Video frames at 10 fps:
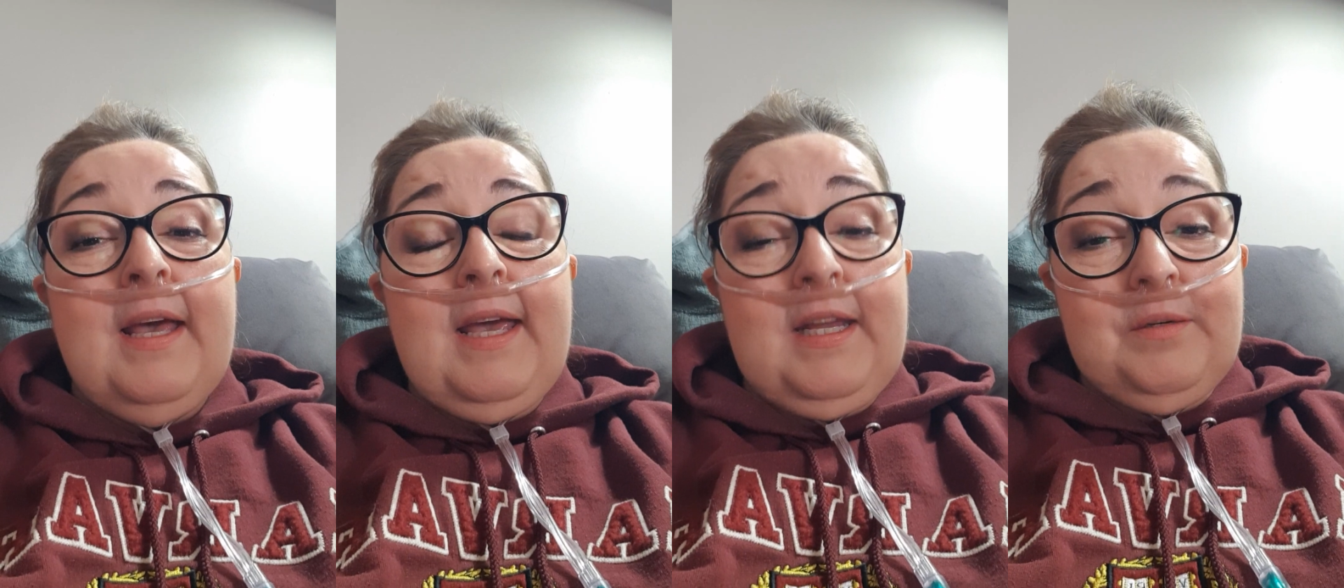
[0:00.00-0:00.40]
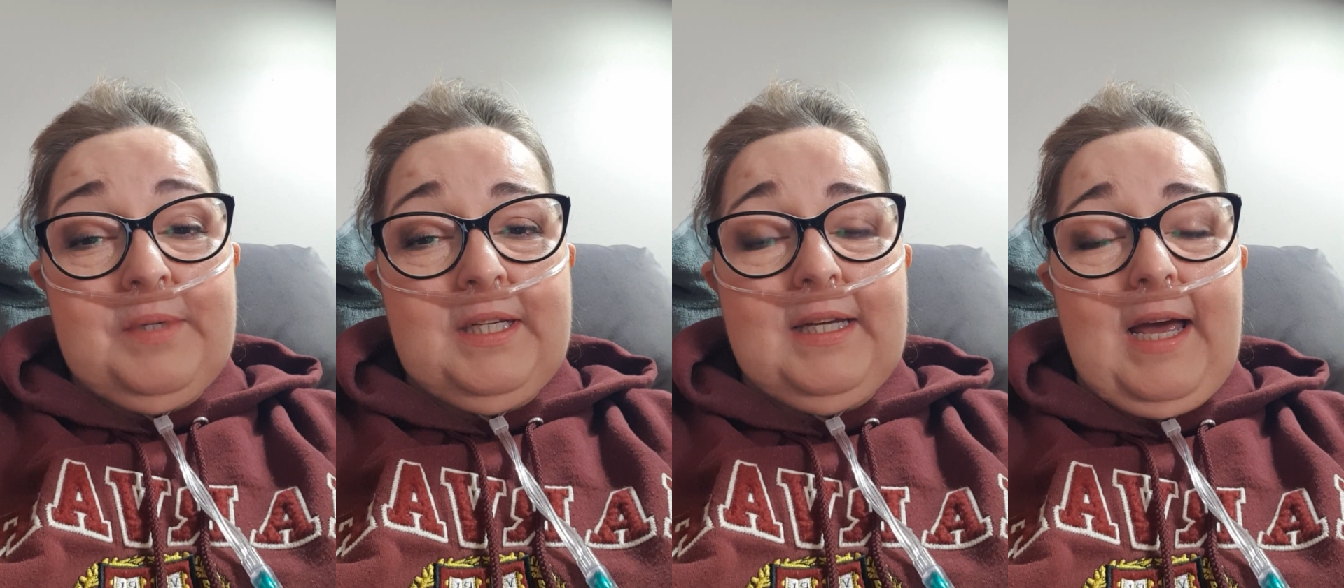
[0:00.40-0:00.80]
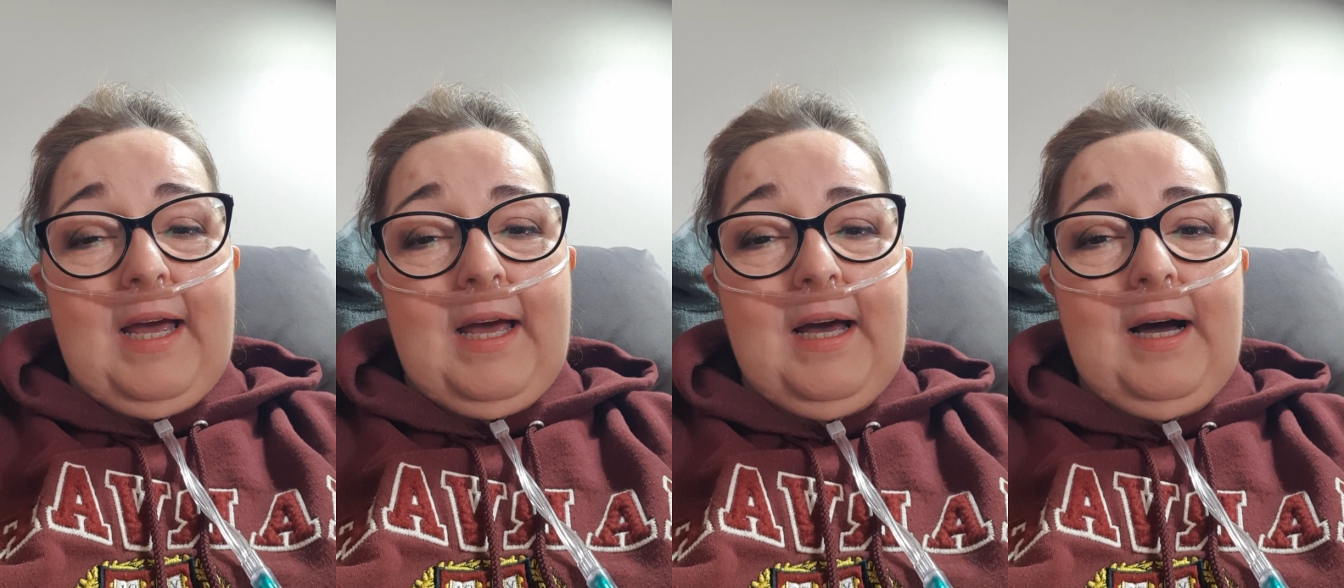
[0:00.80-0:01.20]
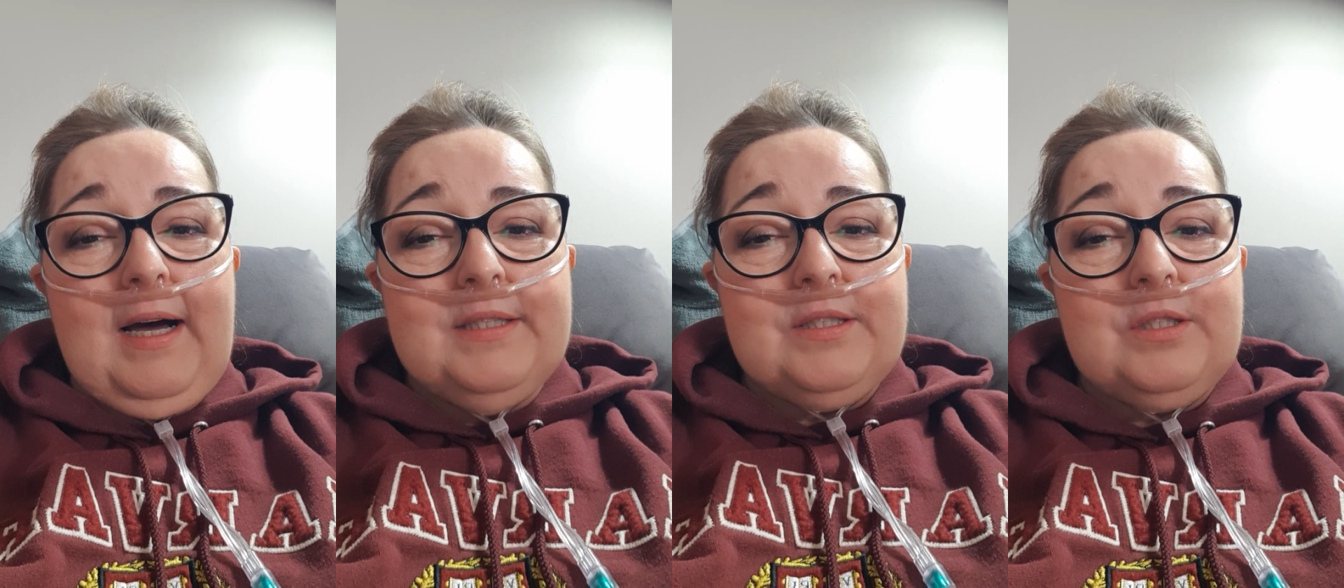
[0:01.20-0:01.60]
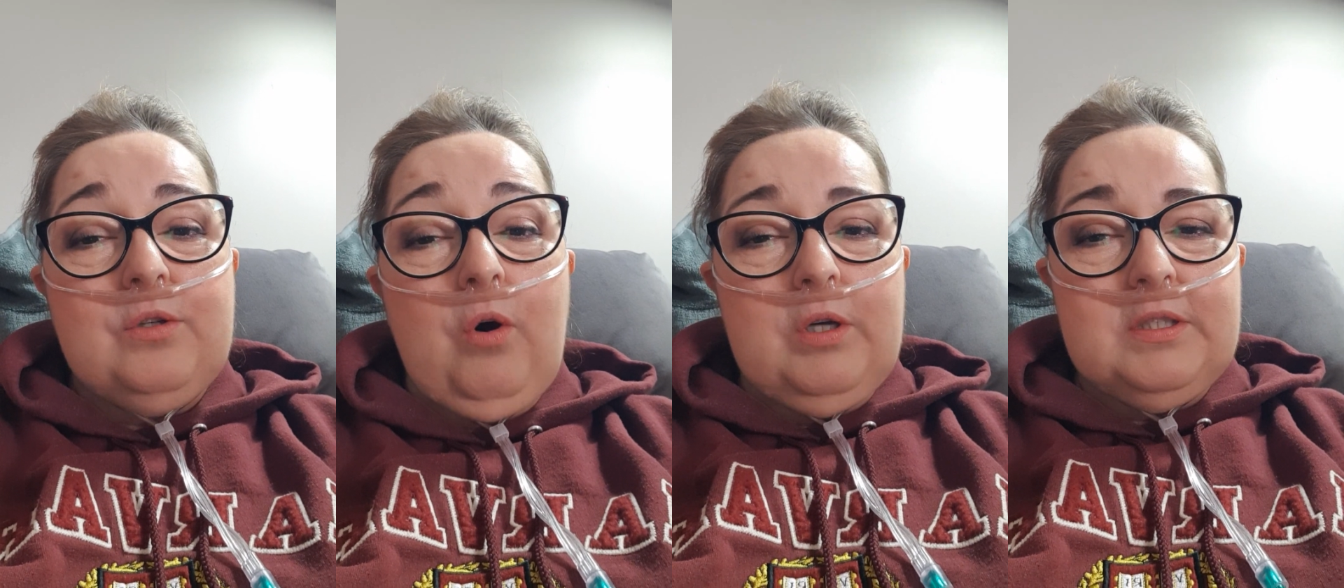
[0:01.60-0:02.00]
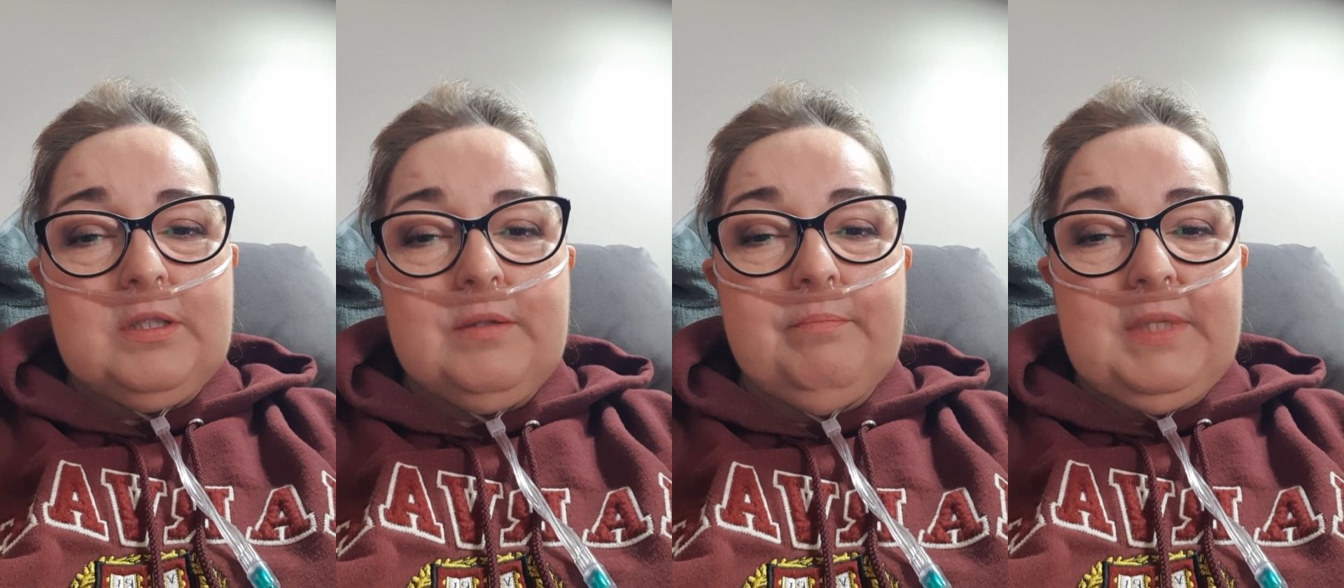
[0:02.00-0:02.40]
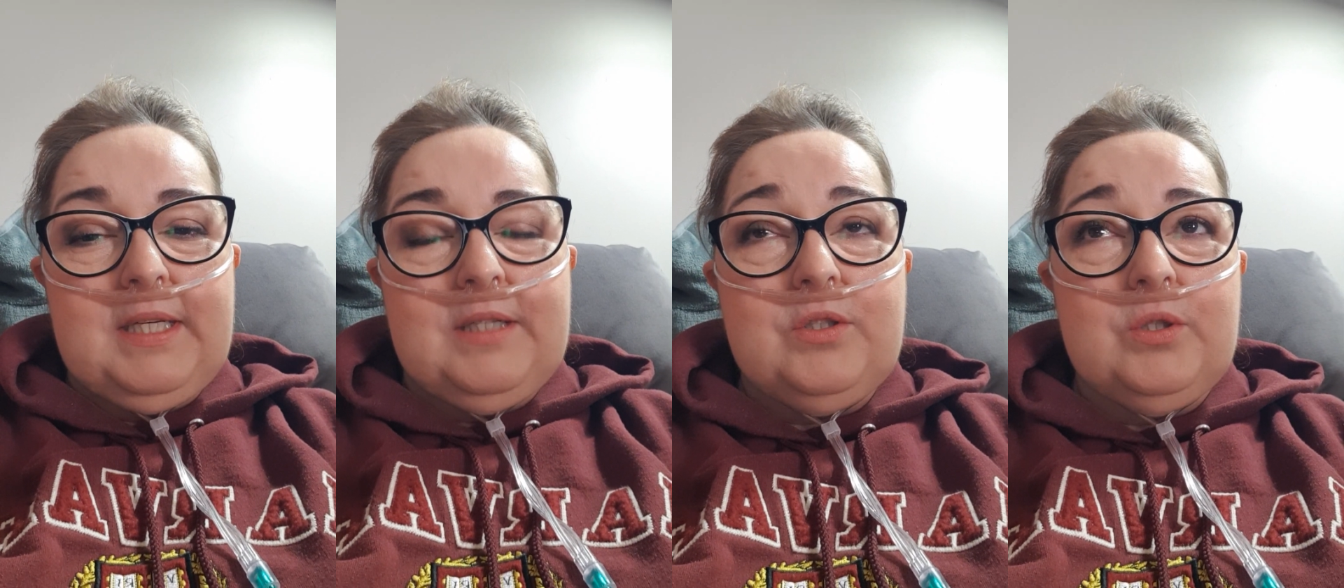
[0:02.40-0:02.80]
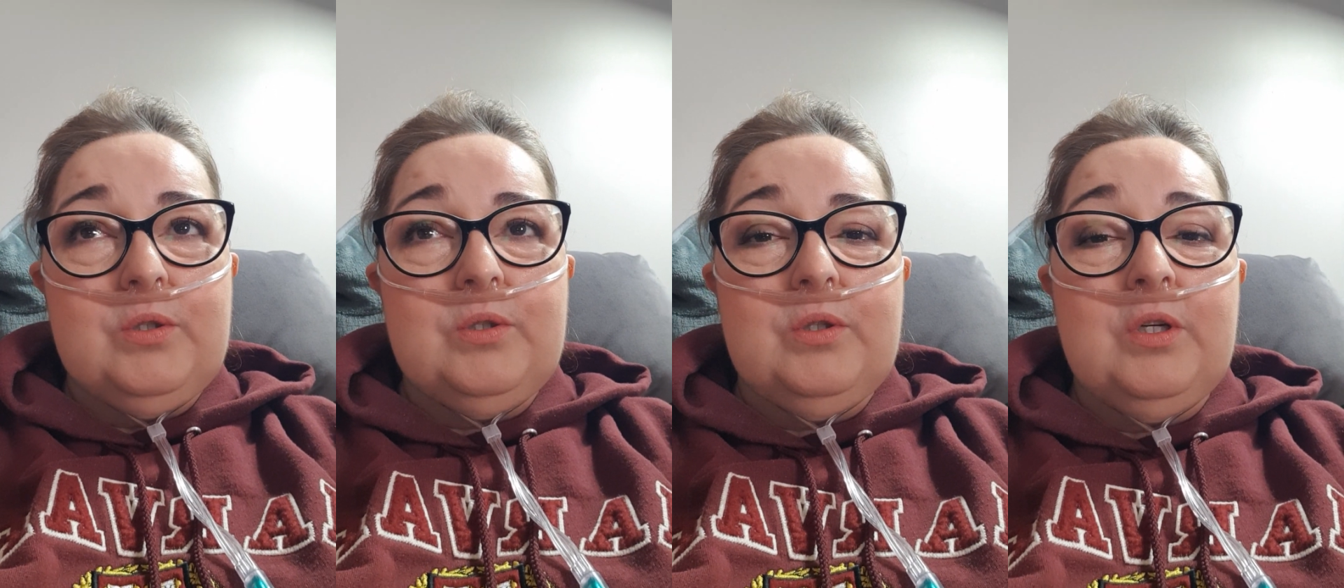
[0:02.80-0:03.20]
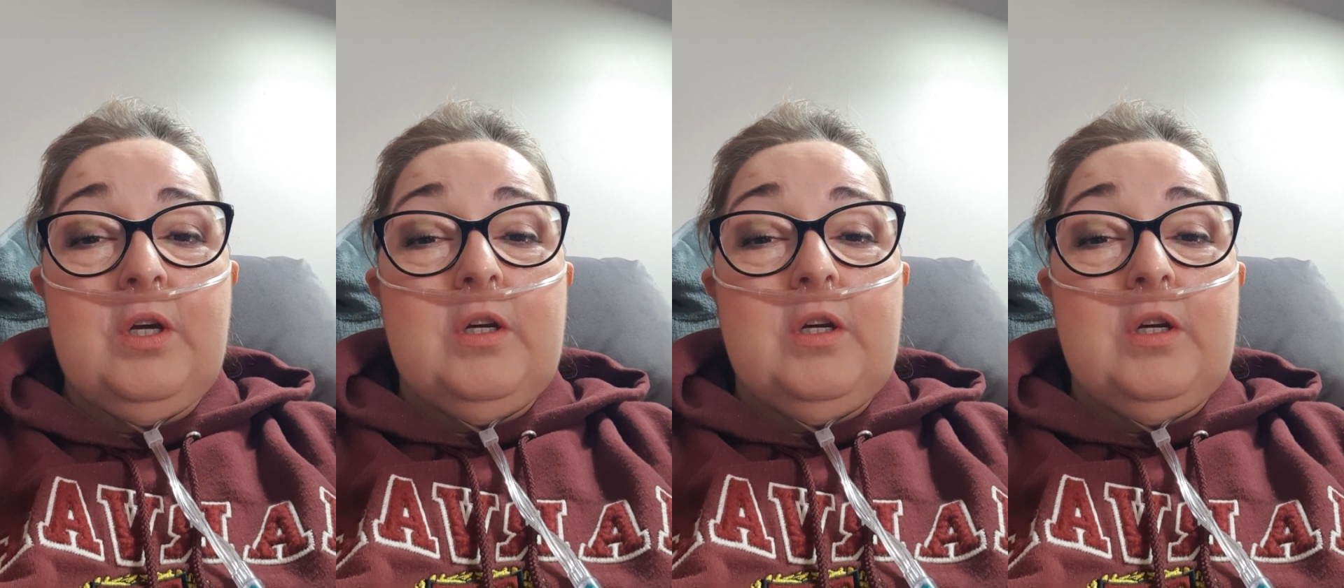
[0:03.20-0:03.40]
Anyway, it has caused me to